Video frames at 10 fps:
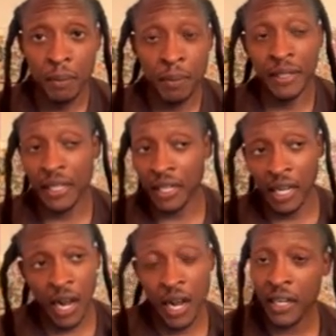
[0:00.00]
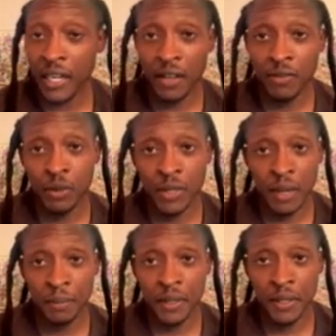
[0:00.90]
but that God gave you
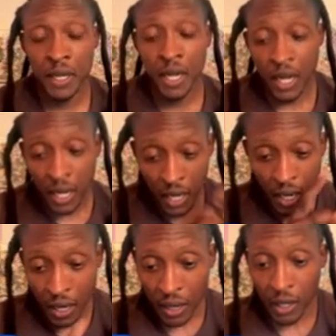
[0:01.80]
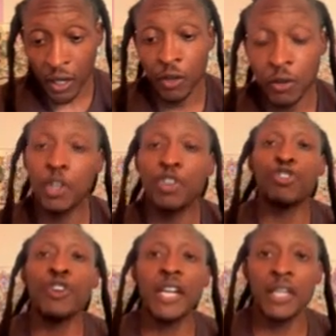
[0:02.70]
something
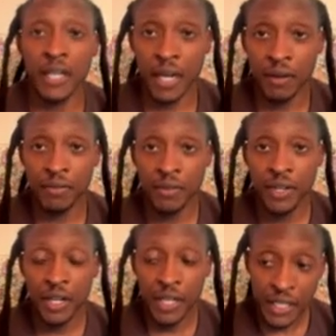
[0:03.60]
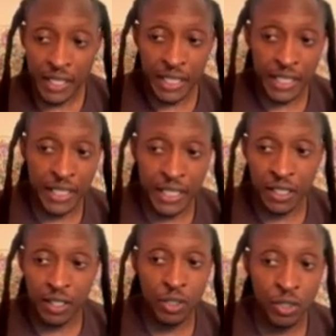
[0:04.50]
great enough
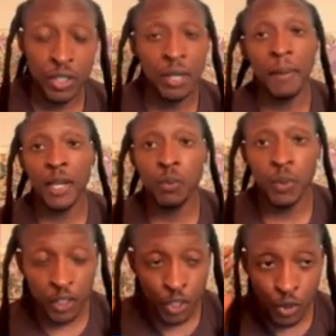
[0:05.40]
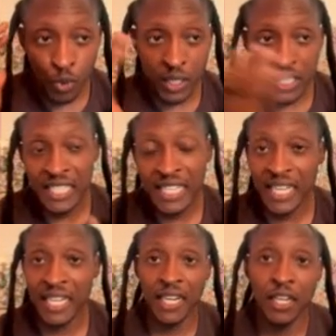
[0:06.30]
to make what you are
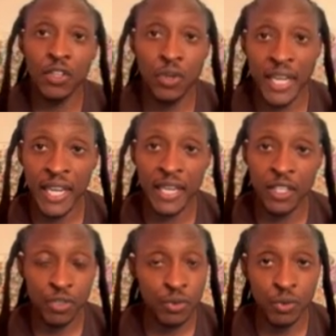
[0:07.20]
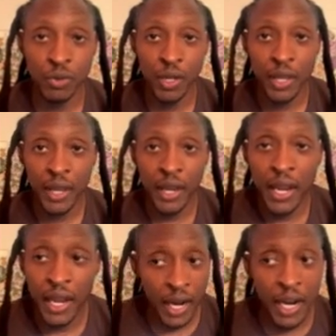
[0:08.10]
seeing in your head true.
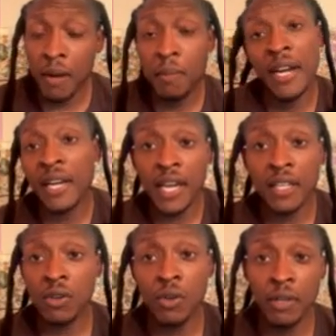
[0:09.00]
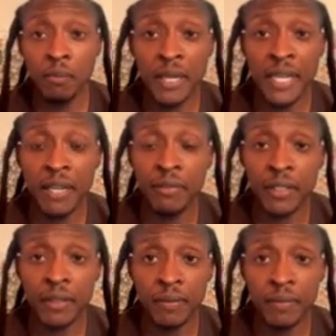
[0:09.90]
Everybody not going to even believe
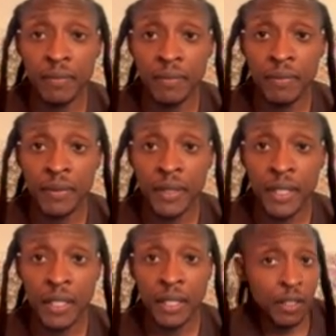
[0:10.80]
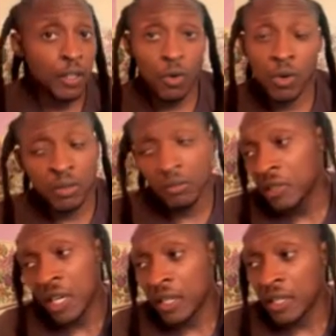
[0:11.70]
it. Noah,
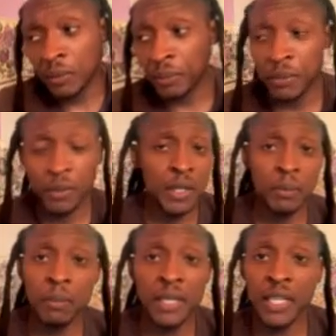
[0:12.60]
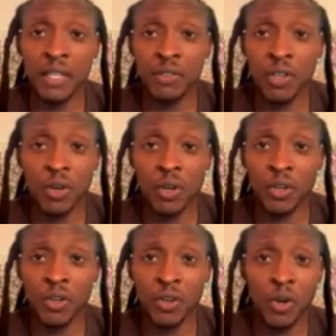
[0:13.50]
the people didn't believe
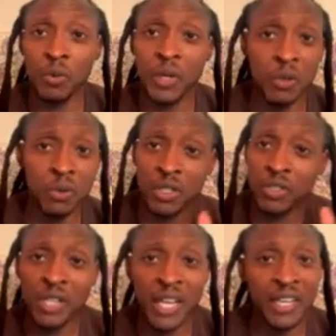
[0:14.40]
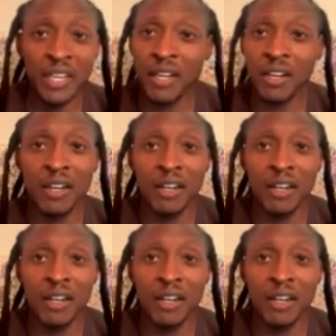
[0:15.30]
Noah when he was creating that